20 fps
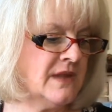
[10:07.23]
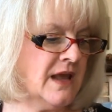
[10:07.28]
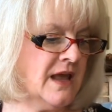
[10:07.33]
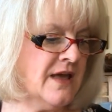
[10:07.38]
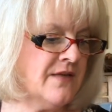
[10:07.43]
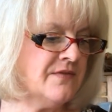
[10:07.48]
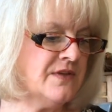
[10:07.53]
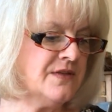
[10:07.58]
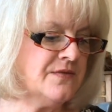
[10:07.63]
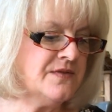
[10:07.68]

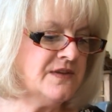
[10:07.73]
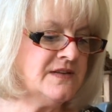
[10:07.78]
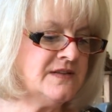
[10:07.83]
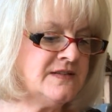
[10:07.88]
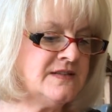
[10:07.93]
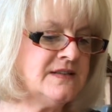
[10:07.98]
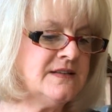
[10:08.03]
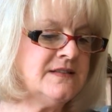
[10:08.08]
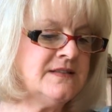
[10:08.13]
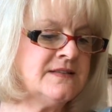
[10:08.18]
And then
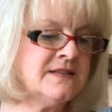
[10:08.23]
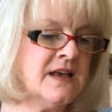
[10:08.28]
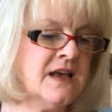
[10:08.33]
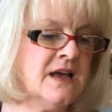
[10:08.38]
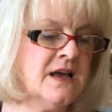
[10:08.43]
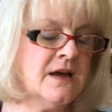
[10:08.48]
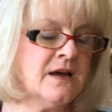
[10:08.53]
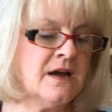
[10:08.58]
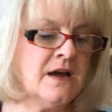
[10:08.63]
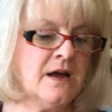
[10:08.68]
this is
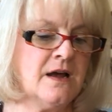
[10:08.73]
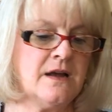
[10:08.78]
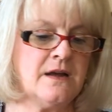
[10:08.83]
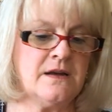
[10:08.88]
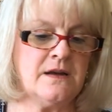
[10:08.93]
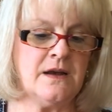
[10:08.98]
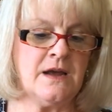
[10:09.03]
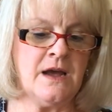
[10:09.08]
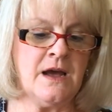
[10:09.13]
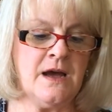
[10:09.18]

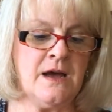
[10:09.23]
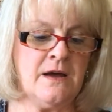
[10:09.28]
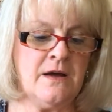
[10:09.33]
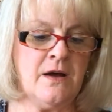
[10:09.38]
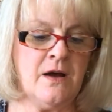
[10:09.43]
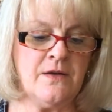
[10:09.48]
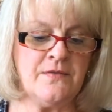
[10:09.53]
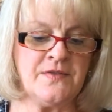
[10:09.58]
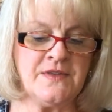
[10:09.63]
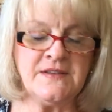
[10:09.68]

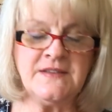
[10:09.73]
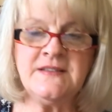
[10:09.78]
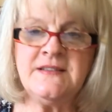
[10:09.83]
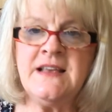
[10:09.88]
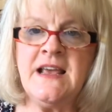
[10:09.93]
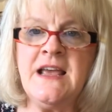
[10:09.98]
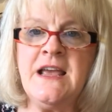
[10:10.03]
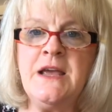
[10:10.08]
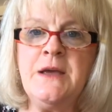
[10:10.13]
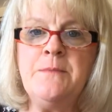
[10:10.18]
the
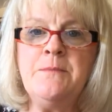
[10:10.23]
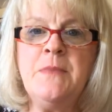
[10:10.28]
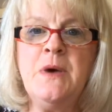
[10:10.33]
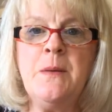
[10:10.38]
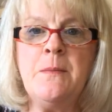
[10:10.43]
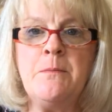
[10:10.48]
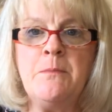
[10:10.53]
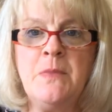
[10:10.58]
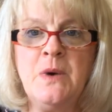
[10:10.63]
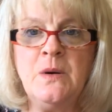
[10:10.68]
same
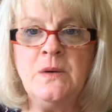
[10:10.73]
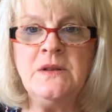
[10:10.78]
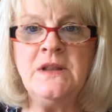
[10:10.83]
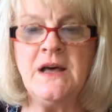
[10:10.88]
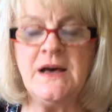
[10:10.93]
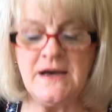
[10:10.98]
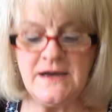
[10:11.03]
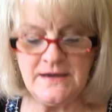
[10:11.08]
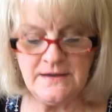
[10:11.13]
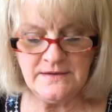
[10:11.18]

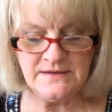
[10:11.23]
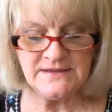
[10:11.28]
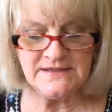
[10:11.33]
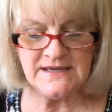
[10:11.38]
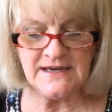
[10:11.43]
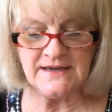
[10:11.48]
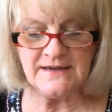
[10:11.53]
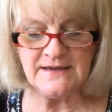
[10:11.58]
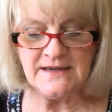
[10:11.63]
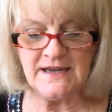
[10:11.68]
mola
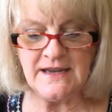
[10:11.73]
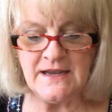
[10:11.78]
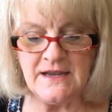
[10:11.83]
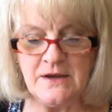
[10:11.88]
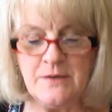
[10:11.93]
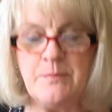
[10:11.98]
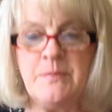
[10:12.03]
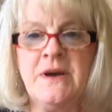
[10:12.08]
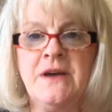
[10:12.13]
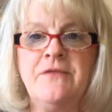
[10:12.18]

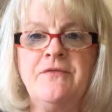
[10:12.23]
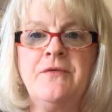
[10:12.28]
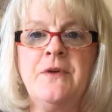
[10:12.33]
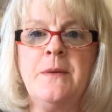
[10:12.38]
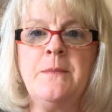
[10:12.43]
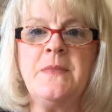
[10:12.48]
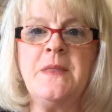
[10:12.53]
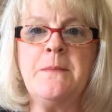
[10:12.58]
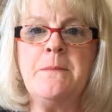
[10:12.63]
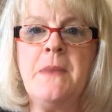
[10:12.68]
technique, but
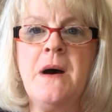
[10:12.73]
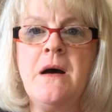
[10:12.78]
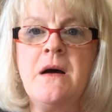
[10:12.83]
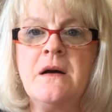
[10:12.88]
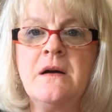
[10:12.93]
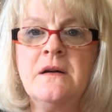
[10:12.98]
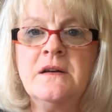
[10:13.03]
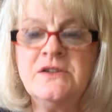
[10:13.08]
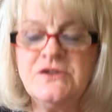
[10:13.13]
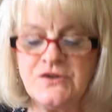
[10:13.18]
from the
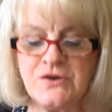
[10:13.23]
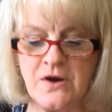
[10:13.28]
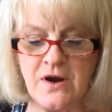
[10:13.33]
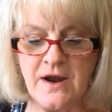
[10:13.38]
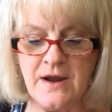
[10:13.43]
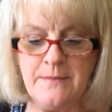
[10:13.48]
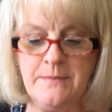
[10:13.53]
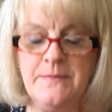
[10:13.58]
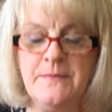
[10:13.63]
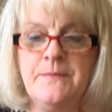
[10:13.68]
Hmong
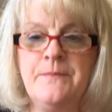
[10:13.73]
tribe.